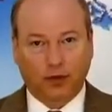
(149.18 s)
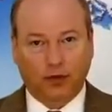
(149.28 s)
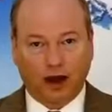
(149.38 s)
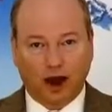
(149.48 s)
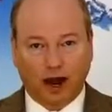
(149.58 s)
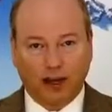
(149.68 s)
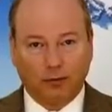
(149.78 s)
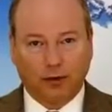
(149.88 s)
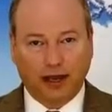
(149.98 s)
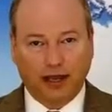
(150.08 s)
When the
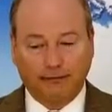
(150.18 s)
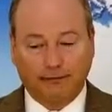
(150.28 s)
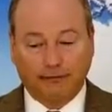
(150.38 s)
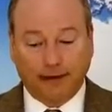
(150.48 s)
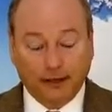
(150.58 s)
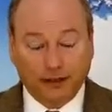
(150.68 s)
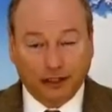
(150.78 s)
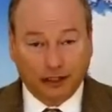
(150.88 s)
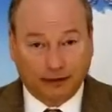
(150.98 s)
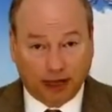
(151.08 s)
higher brain fails
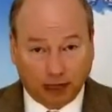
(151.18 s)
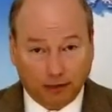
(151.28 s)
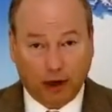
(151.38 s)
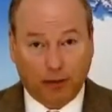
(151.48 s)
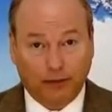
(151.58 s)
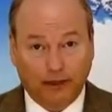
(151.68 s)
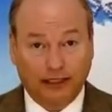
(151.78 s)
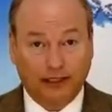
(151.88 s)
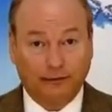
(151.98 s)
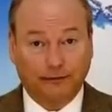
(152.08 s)
to develop
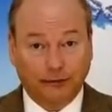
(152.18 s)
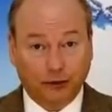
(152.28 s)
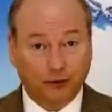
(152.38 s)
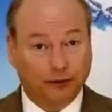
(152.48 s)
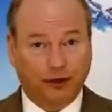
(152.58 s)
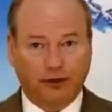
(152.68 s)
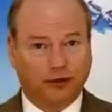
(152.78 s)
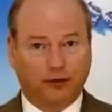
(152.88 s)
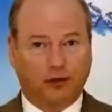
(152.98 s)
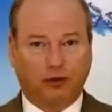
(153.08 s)
properly and is filled with
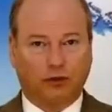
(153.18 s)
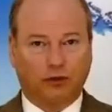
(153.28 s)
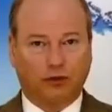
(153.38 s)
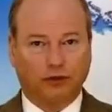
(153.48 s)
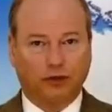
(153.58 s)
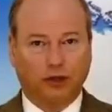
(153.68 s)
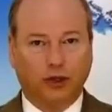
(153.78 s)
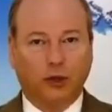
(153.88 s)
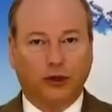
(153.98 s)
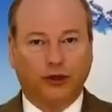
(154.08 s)
functional holes,
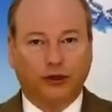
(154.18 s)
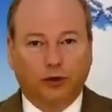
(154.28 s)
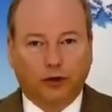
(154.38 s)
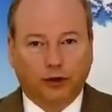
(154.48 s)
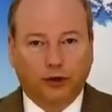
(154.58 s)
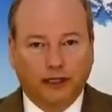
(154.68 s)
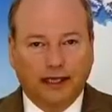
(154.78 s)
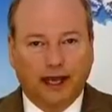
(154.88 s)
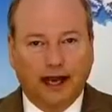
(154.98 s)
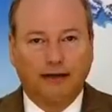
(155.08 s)
we don't
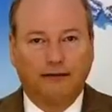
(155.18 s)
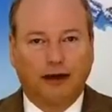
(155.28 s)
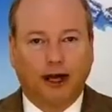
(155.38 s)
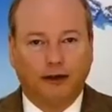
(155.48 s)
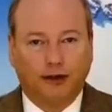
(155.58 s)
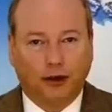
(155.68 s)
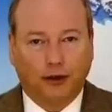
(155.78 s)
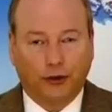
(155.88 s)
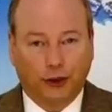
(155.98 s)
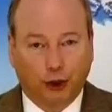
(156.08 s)
truly have
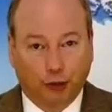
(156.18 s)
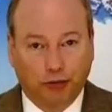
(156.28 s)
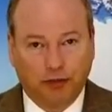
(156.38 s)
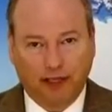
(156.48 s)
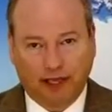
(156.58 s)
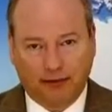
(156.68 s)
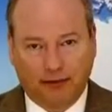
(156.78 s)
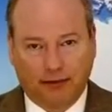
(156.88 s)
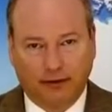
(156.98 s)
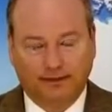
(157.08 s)
adult human
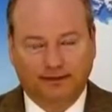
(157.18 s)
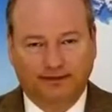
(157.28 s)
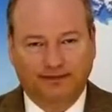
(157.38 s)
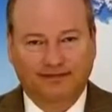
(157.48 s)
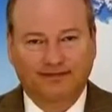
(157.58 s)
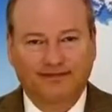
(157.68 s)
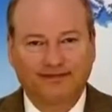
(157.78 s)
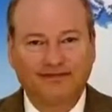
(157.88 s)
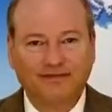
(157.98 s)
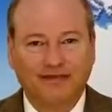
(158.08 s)
behavior.
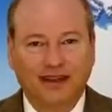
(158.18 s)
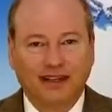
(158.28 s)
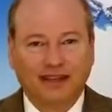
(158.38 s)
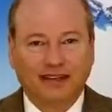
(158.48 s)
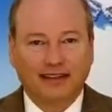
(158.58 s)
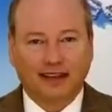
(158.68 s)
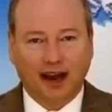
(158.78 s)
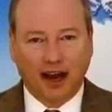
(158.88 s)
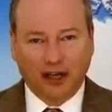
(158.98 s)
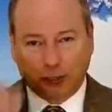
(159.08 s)
This
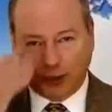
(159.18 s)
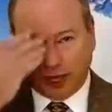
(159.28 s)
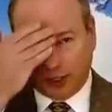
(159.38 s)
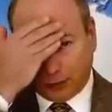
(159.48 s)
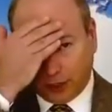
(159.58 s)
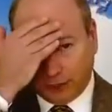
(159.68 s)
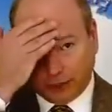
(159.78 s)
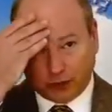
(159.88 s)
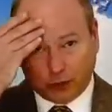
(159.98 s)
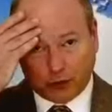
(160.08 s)
higher brain, or
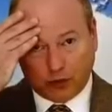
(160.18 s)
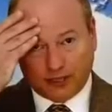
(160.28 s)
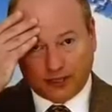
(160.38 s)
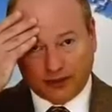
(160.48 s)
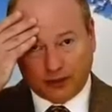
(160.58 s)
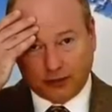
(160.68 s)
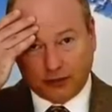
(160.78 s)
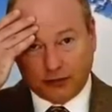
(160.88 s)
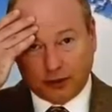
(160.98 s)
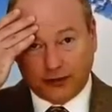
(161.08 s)
prefrontal cortex,
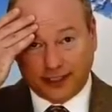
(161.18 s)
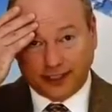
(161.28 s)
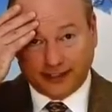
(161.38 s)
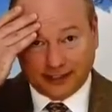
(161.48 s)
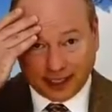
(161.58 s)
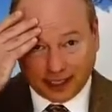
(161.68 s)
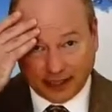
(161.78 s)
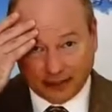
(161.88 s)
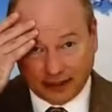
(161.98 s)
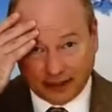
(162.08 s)
also called the
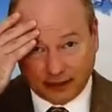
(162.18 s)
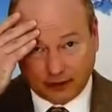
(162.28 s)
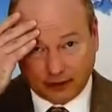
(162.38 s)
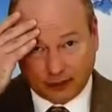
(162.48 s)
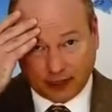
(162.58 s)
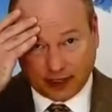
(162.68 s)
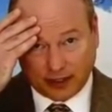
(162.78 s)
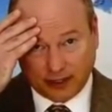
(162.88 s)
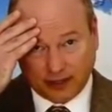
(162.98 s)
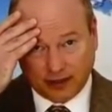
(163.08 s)
executive center of the
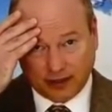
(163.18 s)
brain,